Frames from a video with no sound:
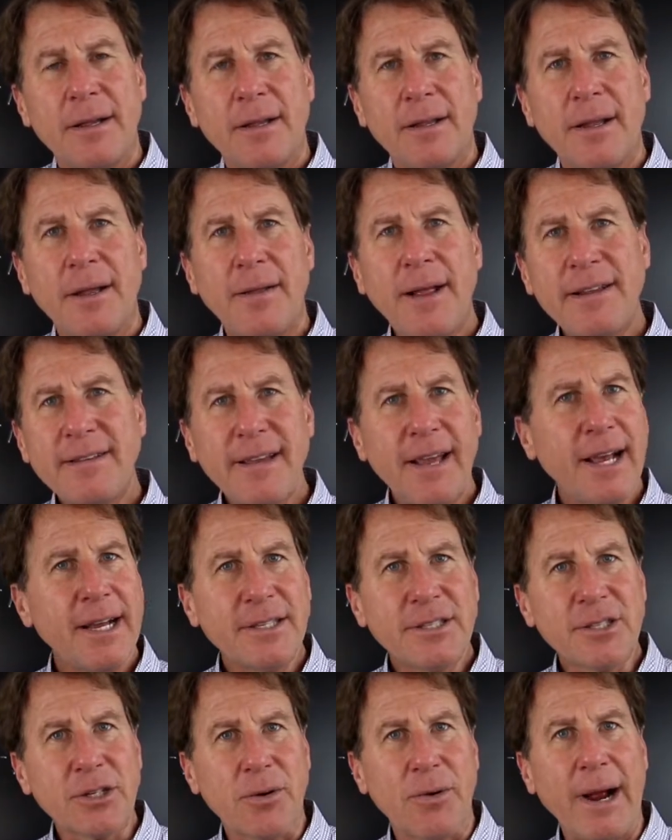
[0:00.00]
Now that's a
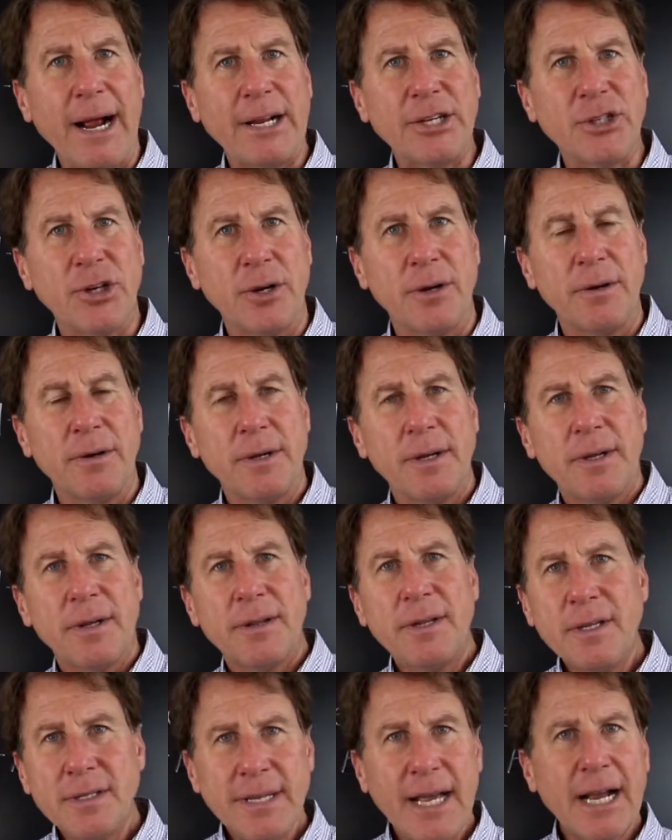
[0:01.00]
head scratcher.
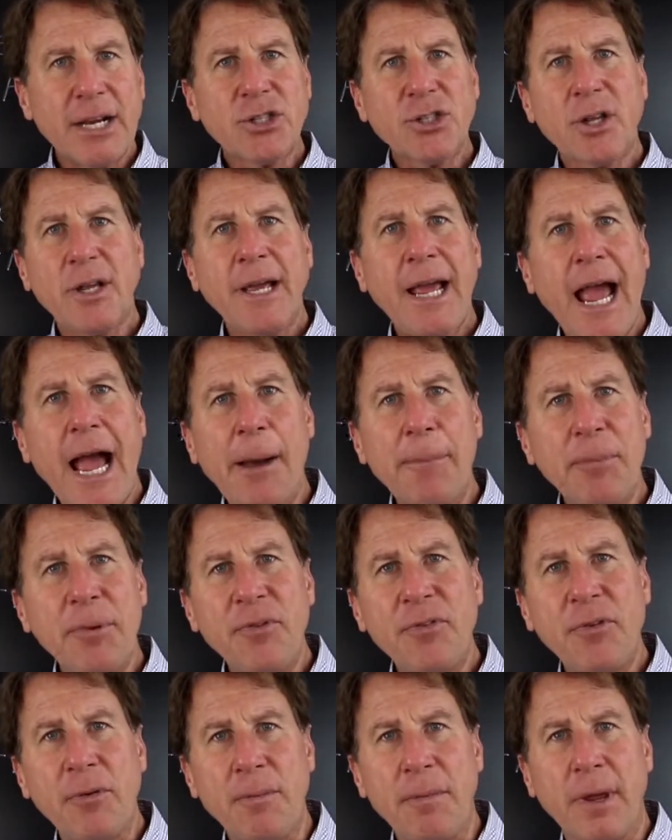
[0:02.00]
This actually
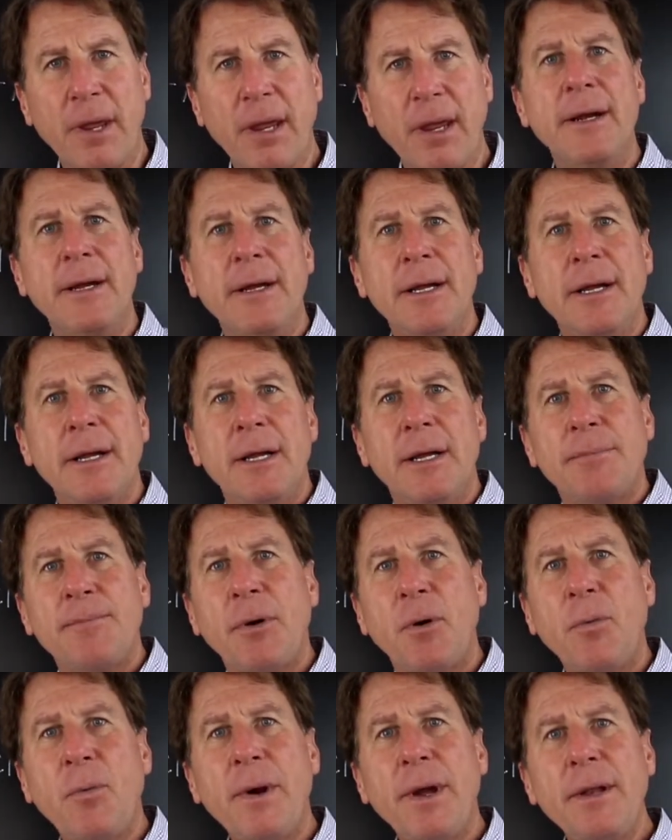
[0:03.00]
happened to me.
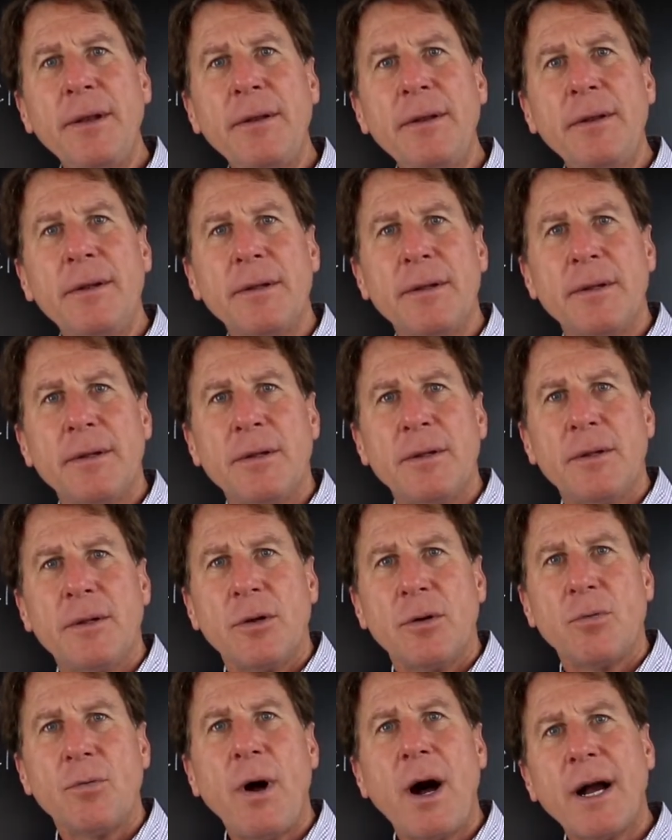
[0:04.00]
But when
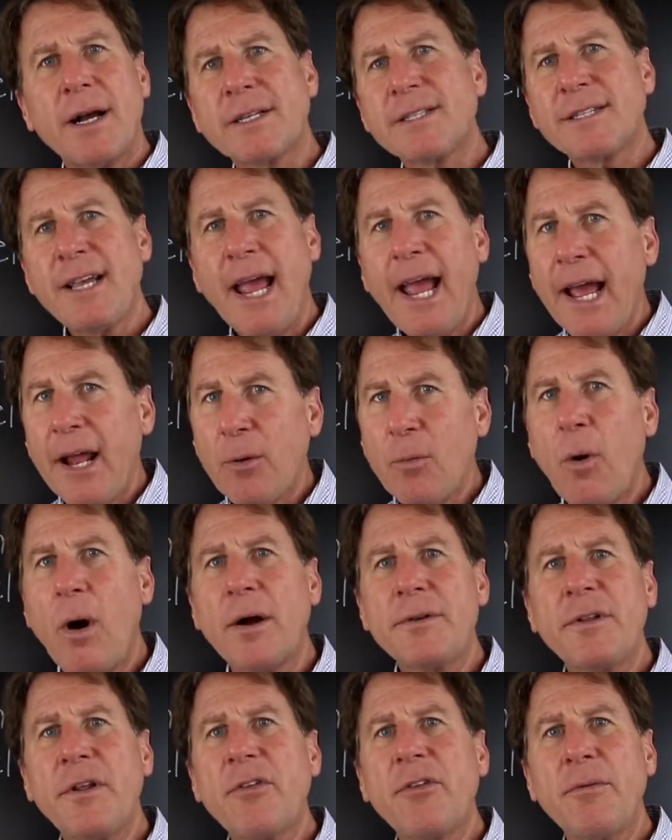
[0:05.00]
Roxanne
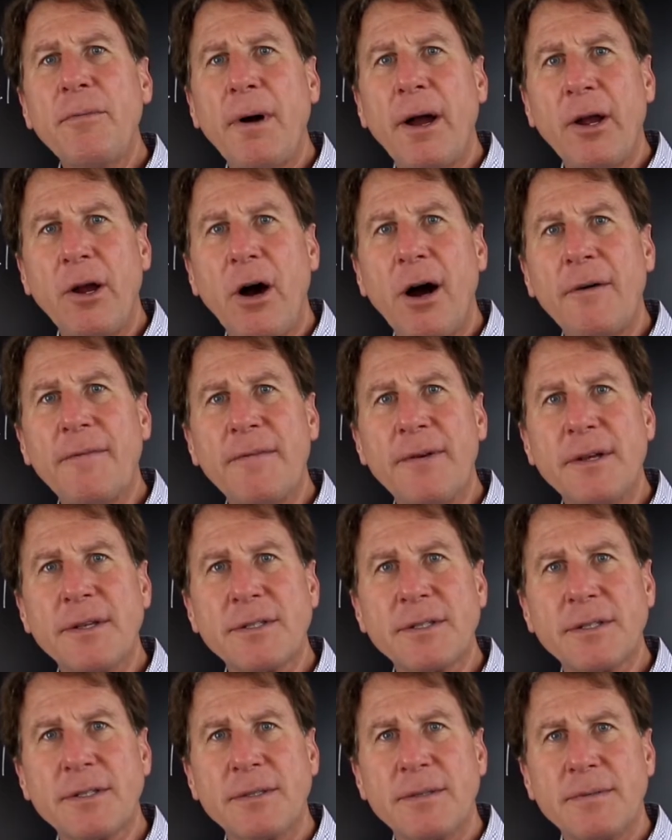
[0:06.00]
walked into my
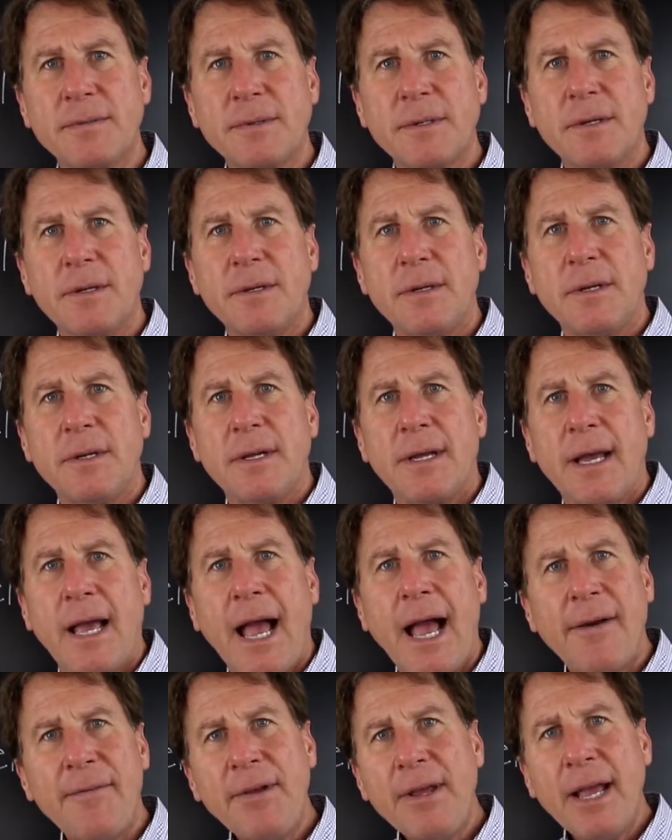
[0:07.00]
office,
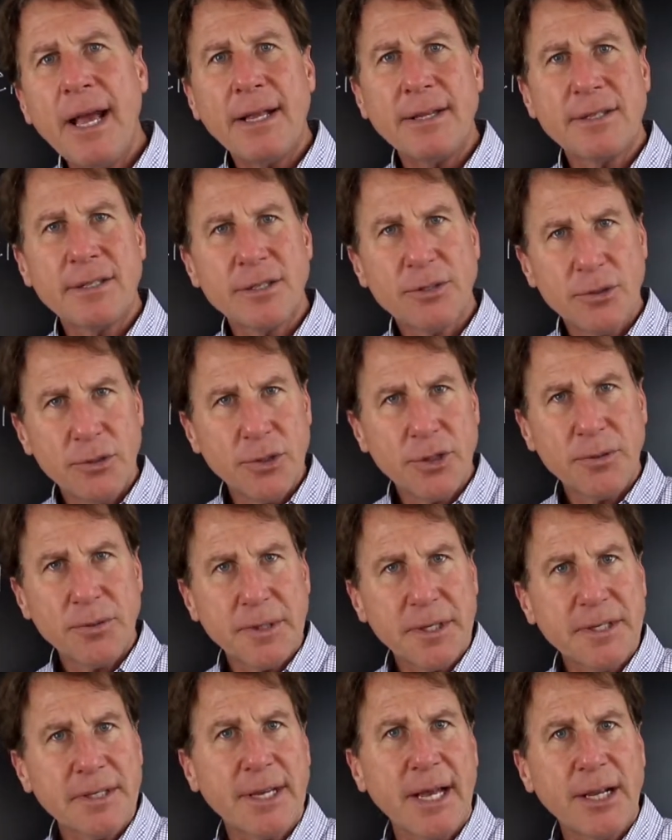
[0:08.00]
having had
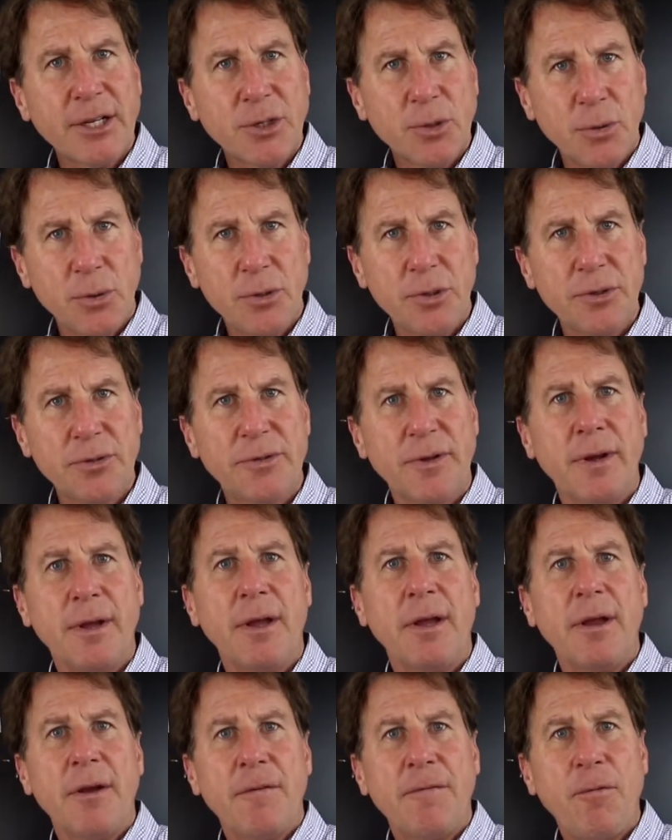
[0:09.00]
surgery scheduled
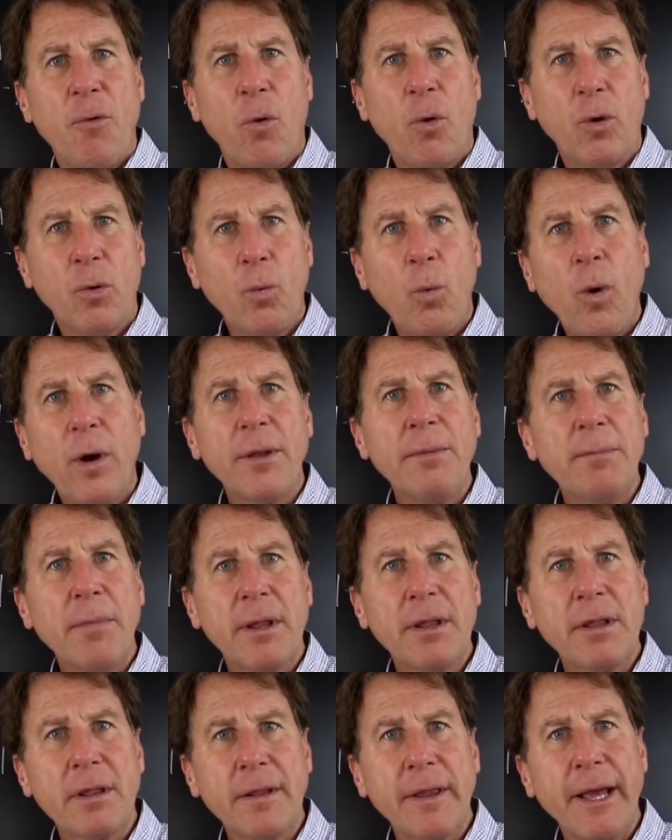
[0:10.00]
for 1
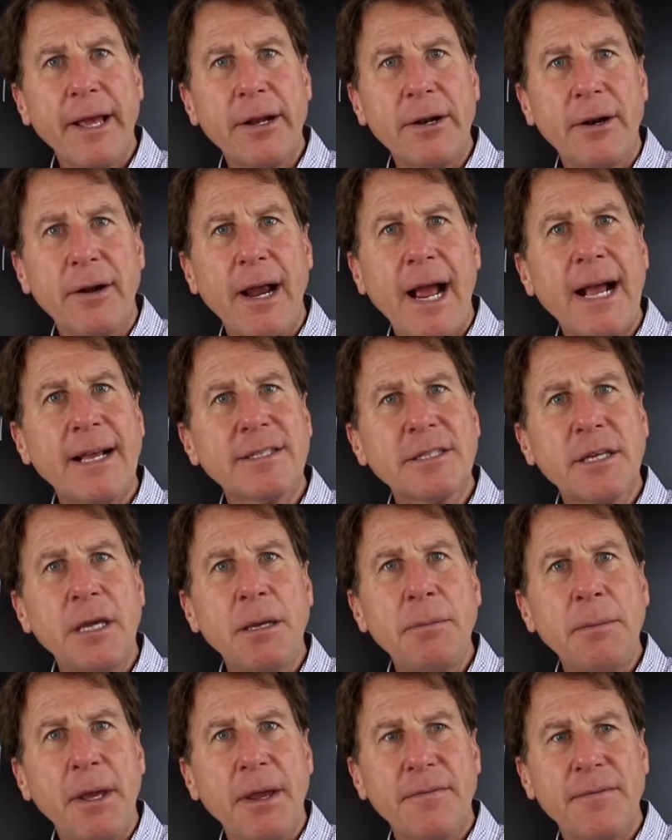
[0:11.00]
month later,
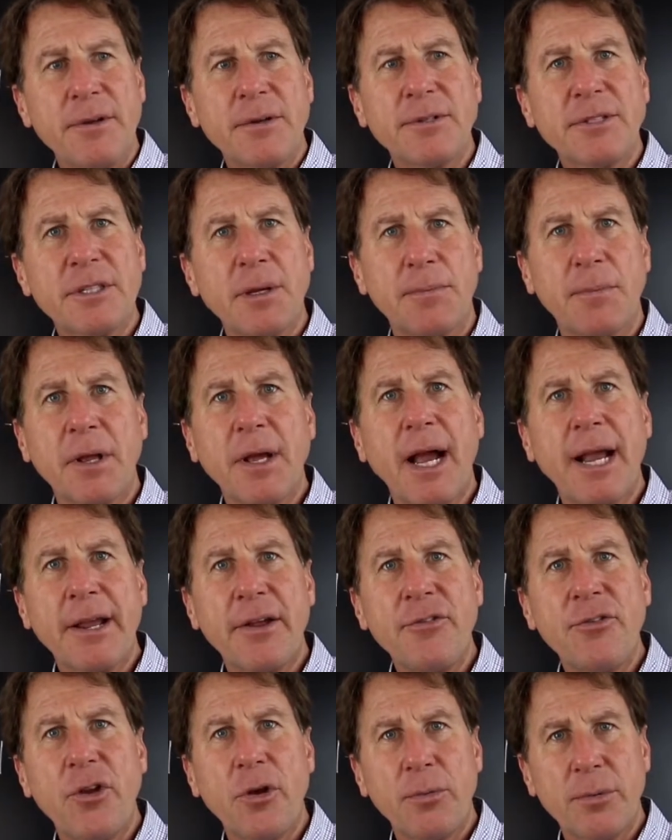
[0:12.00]
asking me if there's something I
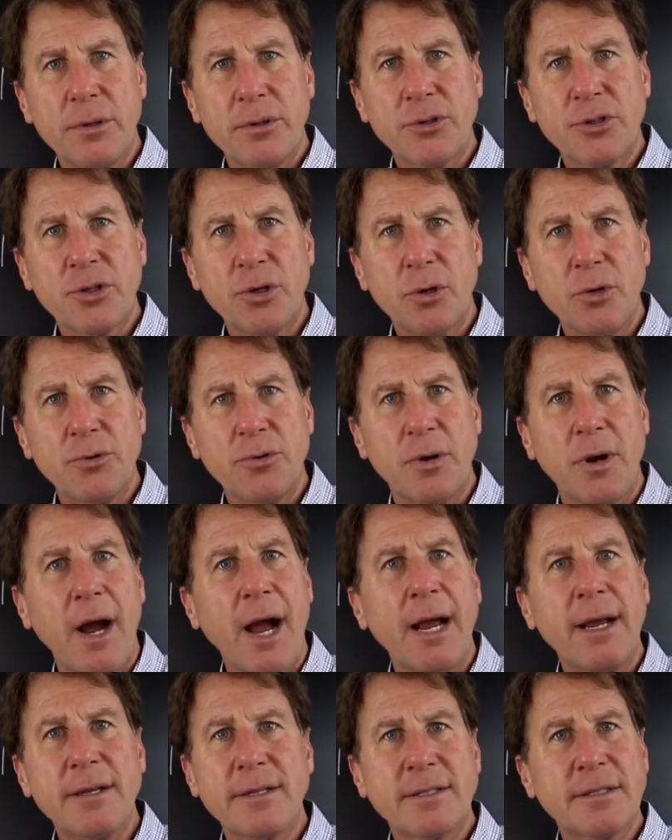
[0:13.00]
can do with her shoulder,
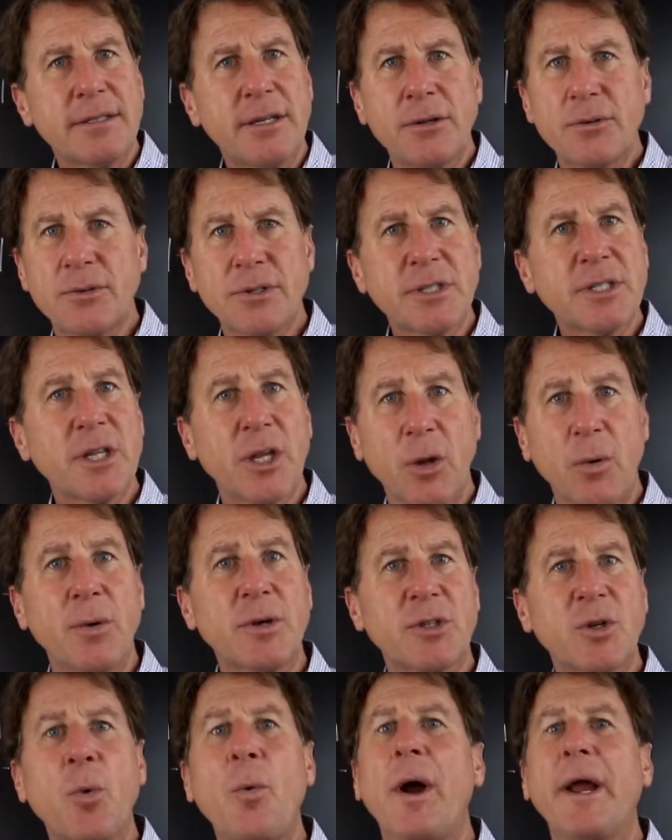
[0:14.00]
I seriously
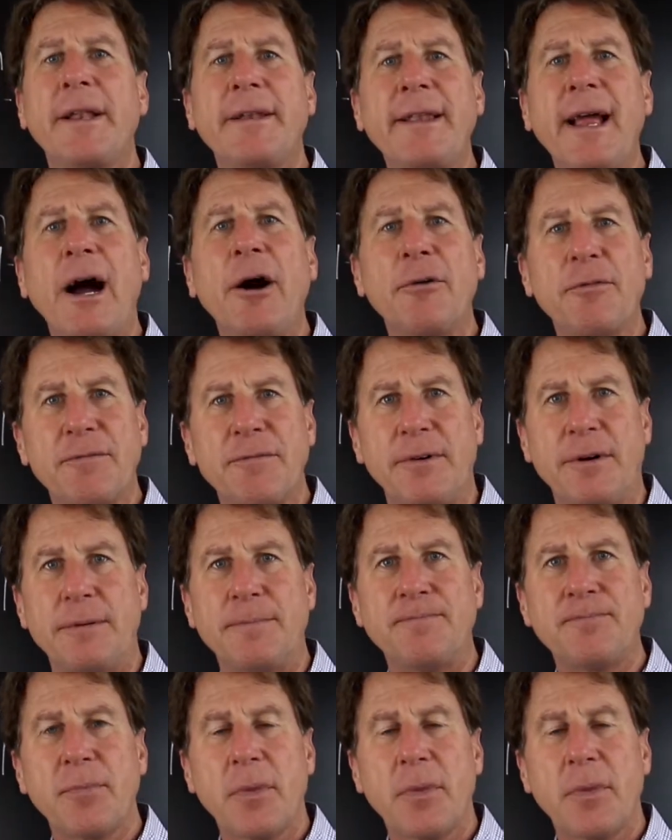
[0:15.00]
was quite doubtful.